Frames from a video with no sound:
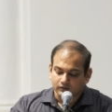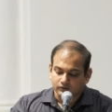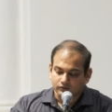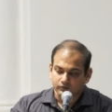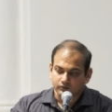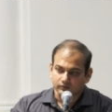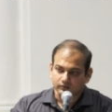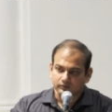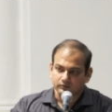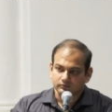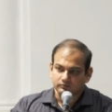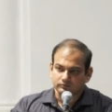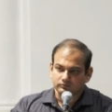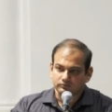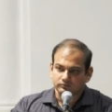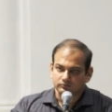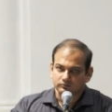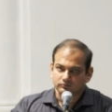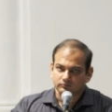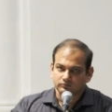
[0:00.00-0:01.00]
So,
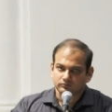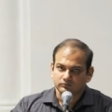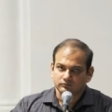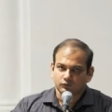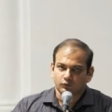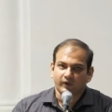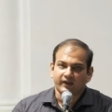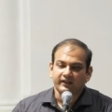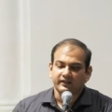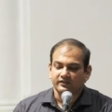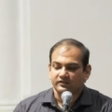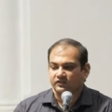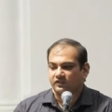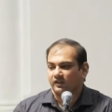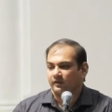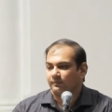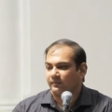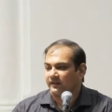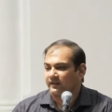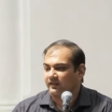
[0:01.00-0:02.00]
why this
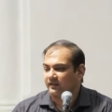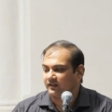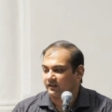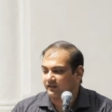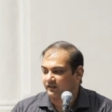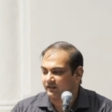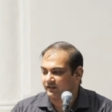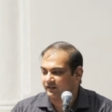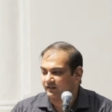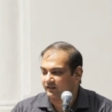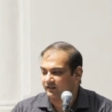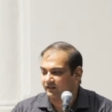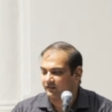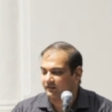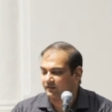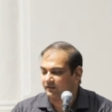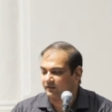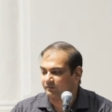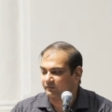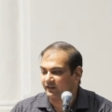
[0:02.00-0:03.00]
topic?
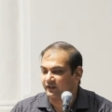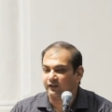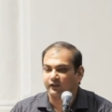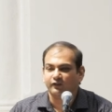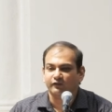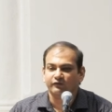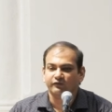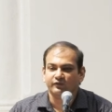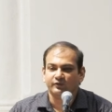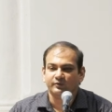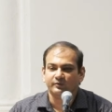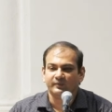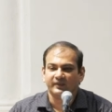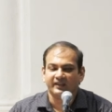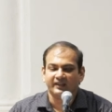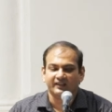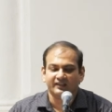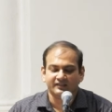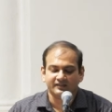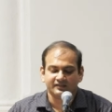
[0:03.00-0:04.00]
many of you
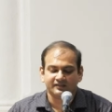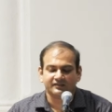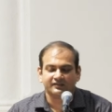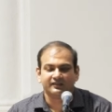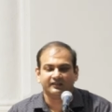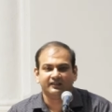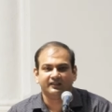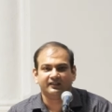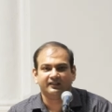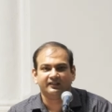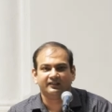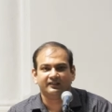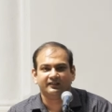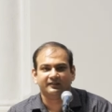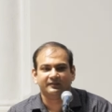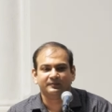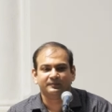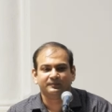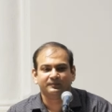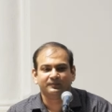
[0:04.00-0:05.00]
may ask. And
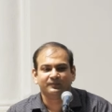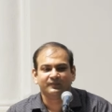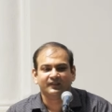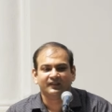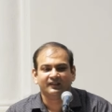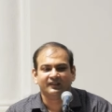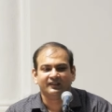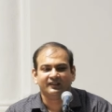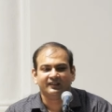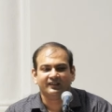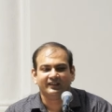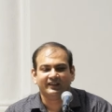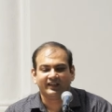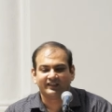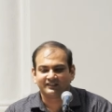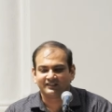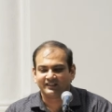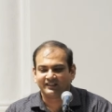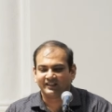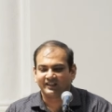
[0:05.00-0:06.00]
uh, it
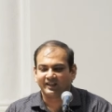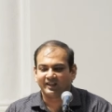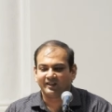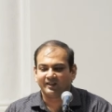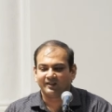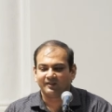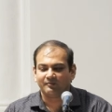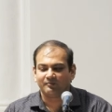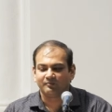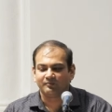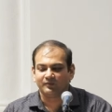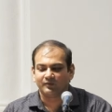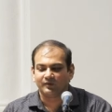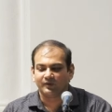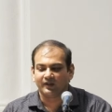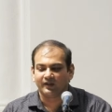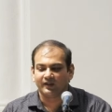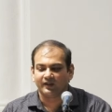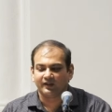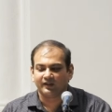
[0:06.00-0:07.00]
actually came,
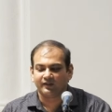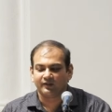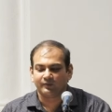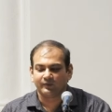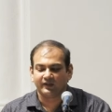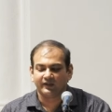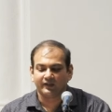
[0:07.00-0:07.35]
and